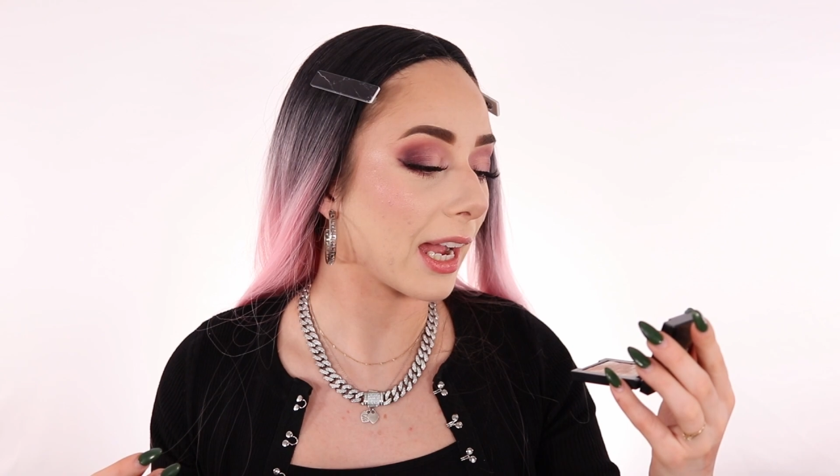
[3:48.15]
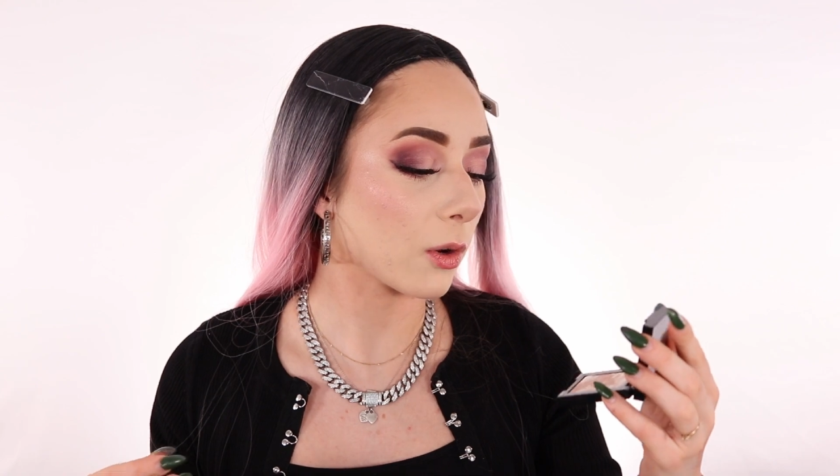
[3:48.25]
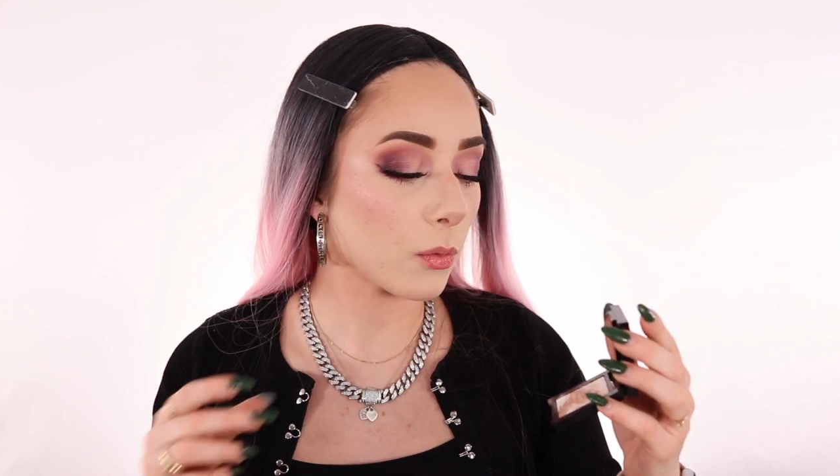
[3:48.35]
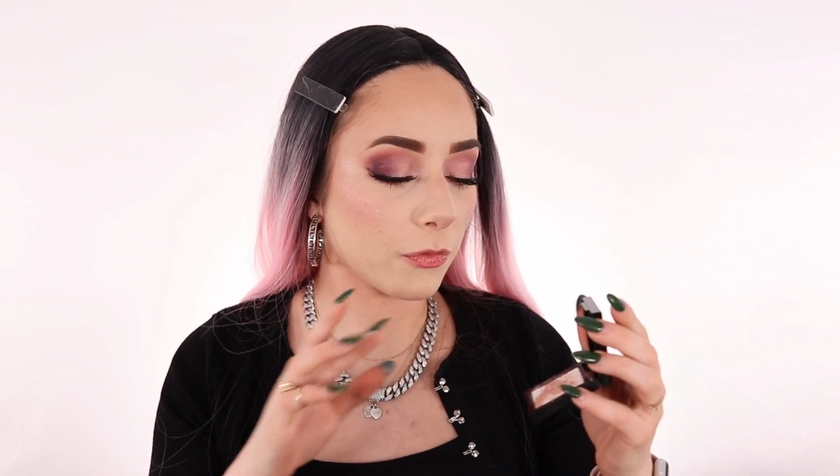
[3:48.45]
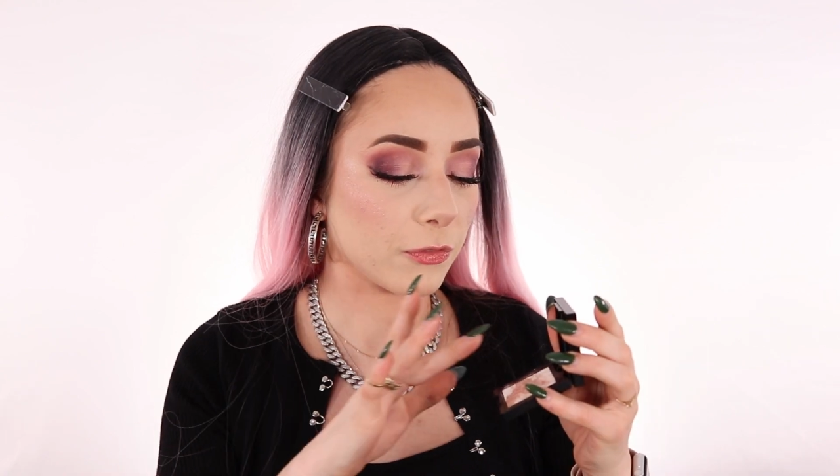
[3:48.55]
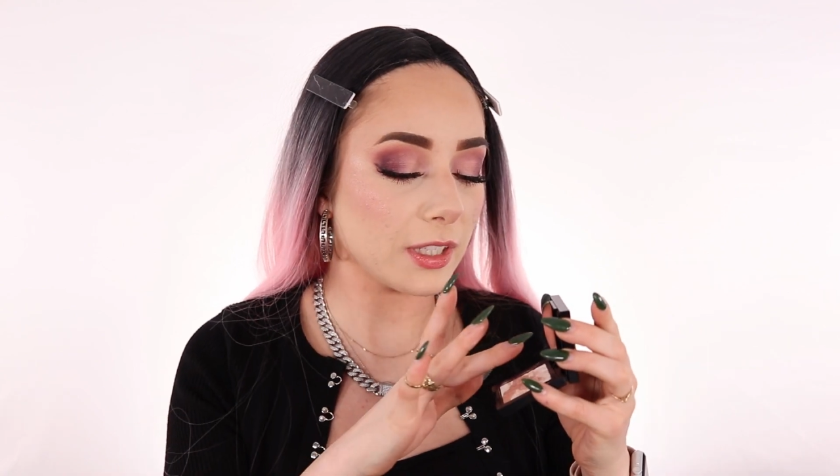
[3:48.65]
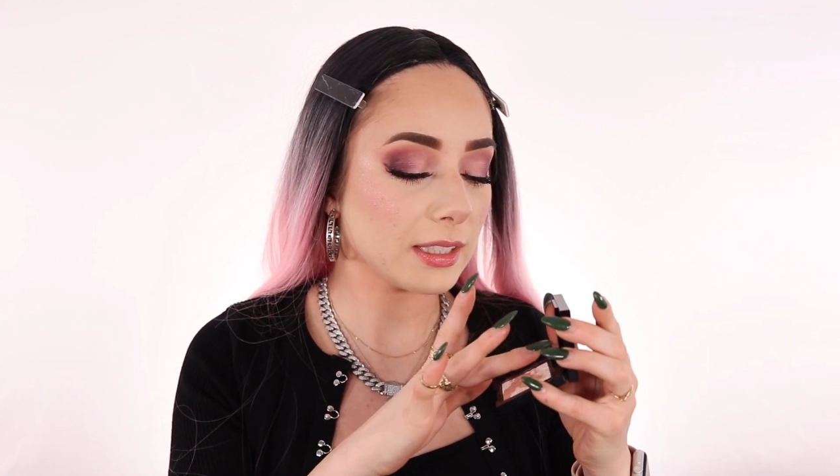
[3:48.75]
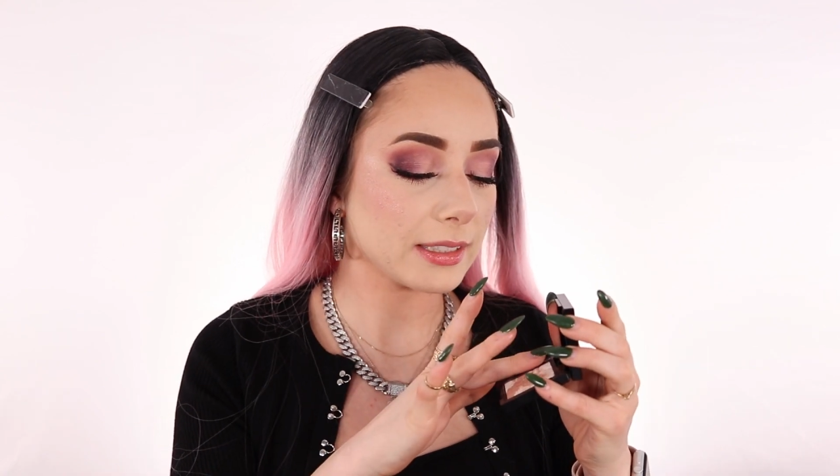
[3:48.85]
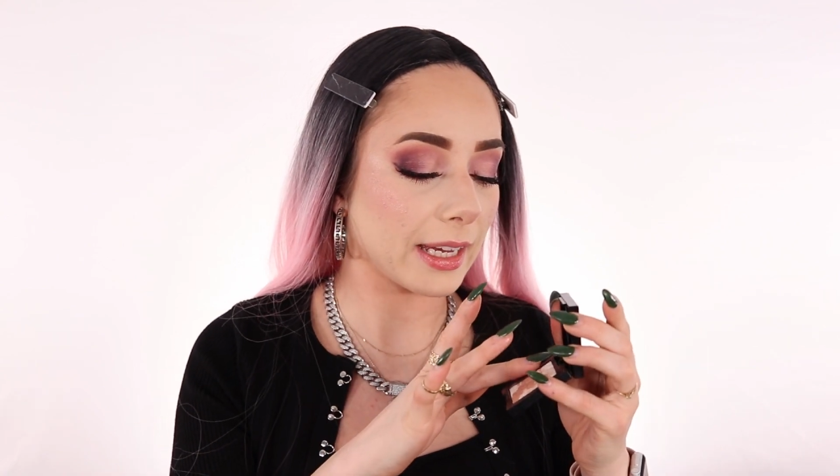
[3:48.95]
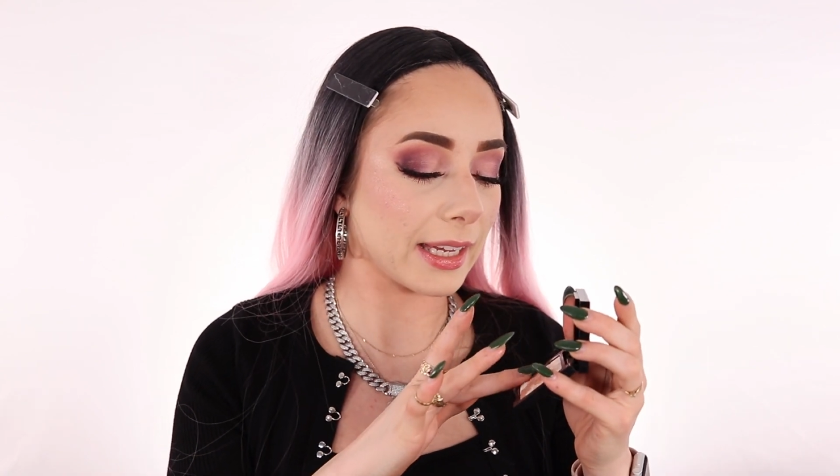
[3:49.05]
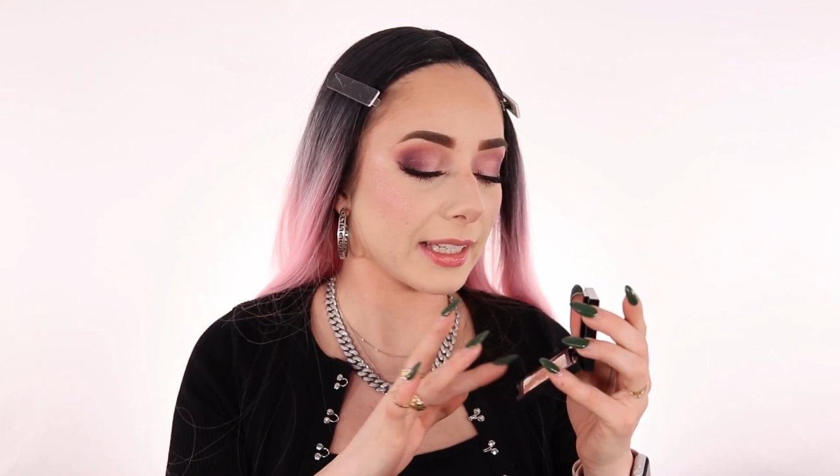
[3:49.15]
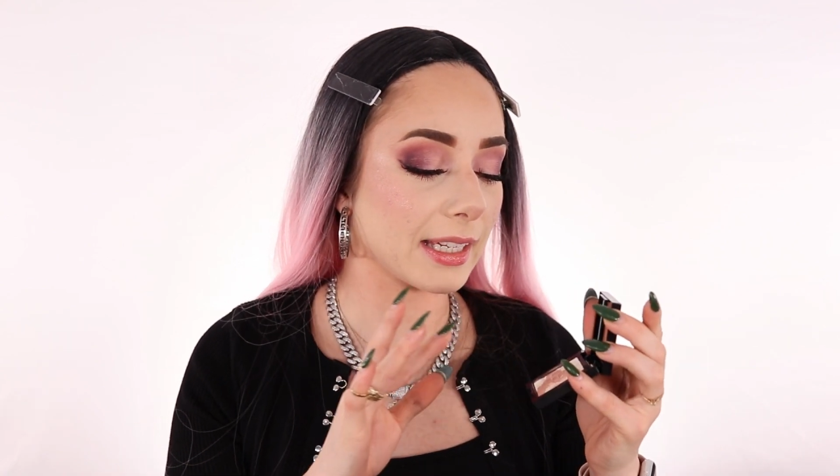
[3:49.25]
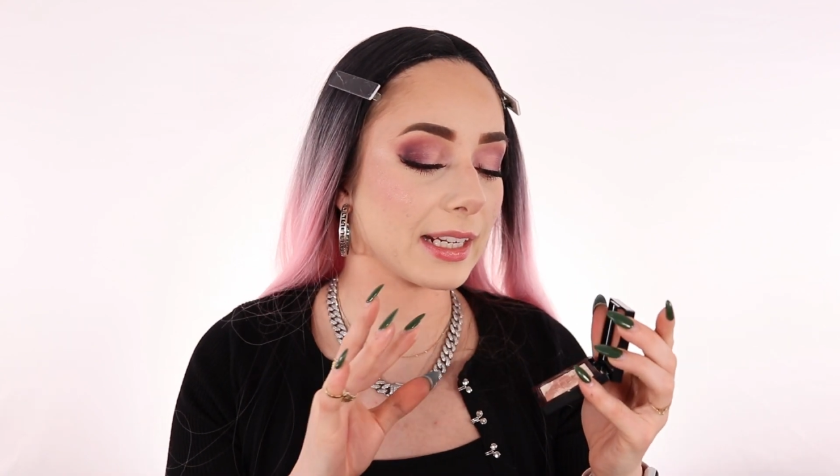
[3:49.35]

I don't feel like